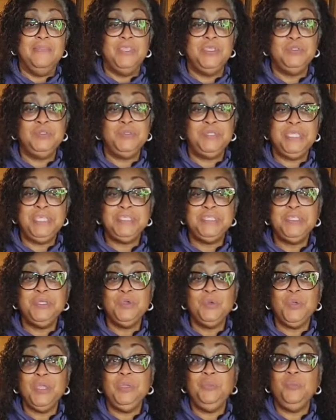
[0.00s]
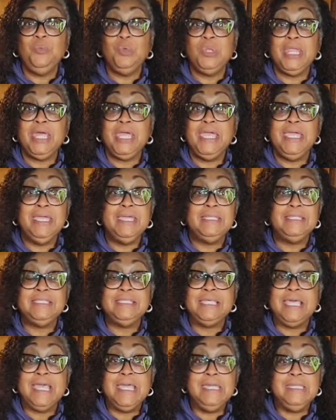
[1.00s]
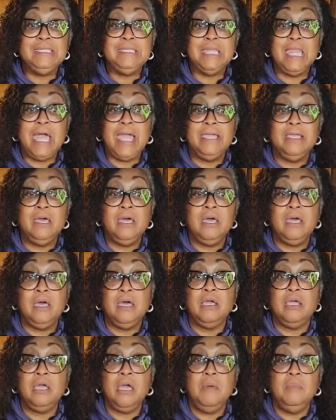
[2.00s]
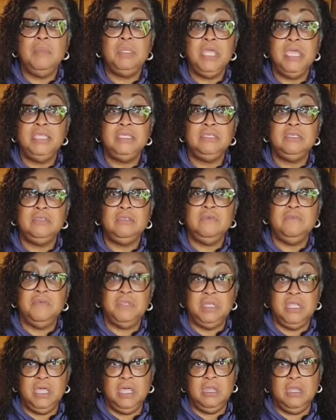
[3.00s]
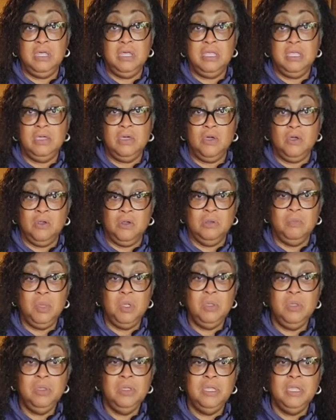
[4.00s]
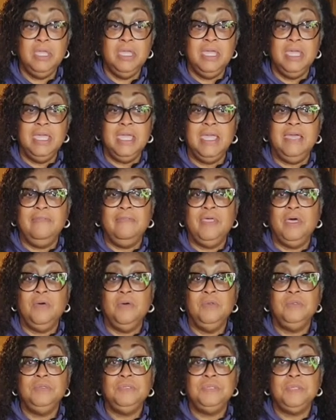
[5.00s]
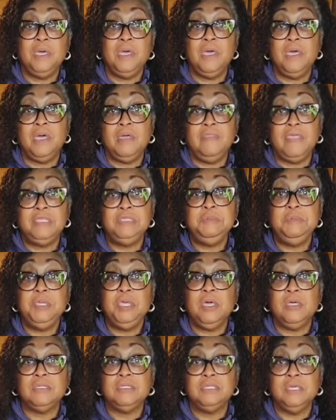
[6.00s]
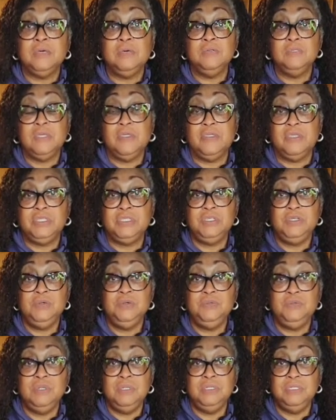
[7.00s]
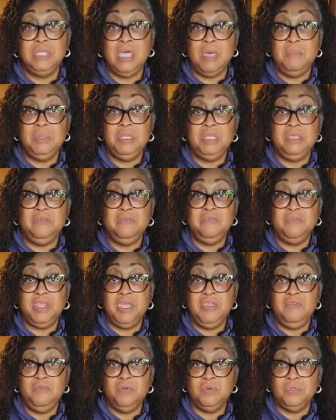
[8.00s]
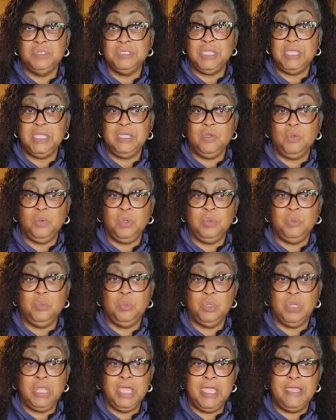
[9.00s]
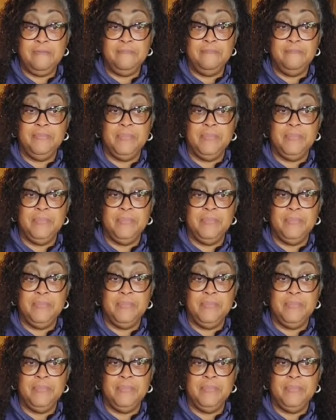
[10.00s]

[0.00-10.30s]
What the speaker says: The traditional creme brulee, it tastes like a combination of vanilla and caramel, and that's because those are the two dominant flavors in creme brulee.